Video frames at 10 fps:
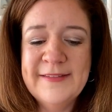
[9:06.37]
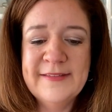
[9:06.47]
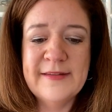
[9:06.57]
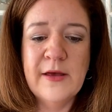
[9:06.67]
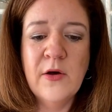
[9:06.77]

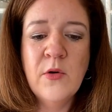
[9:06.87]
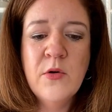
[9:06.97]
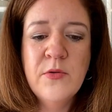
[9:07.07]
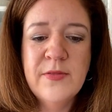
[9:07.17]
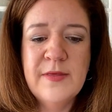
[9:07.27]

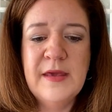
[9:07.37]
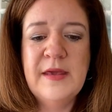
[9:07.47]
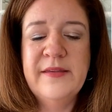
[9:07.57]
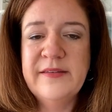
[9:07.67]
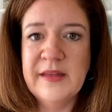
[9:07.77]
sell
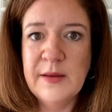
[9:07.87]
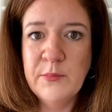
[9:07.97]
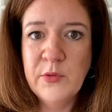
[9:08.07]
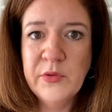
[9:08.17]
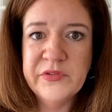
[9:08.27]
the
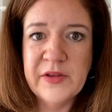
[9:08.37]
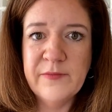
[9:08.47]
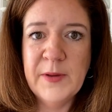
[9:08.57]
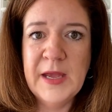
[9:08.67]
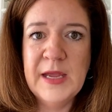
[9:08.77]
samples
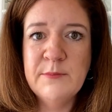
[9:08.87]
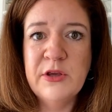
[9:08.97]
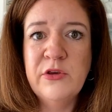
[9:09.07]
of paint,